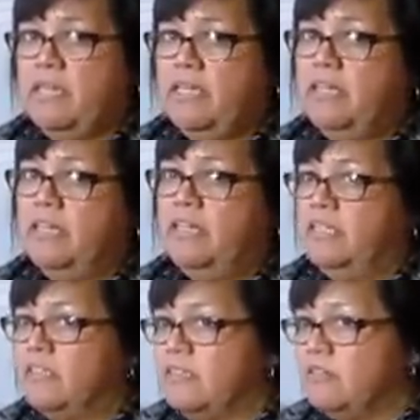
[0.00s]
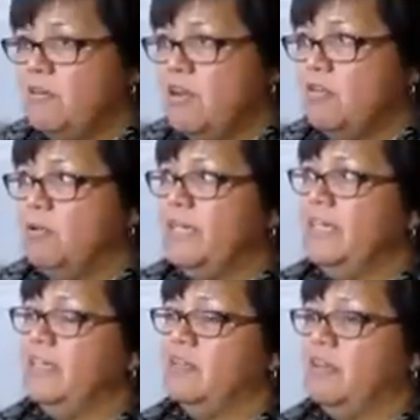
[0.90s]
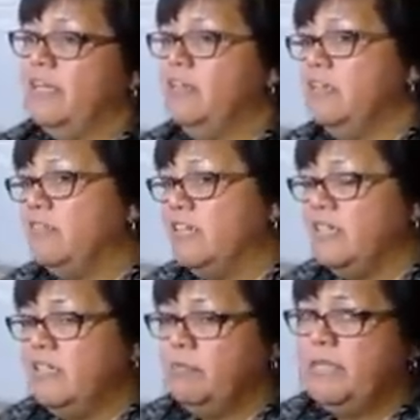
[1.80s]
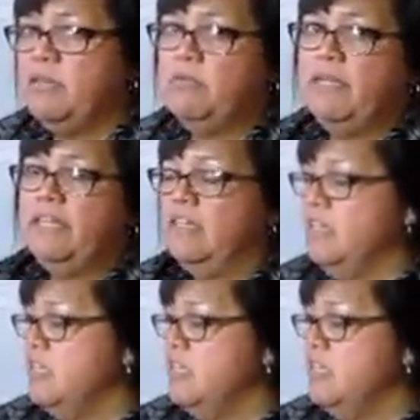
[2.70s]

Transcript: I cut it the wrong way, or I could have cut it a better way.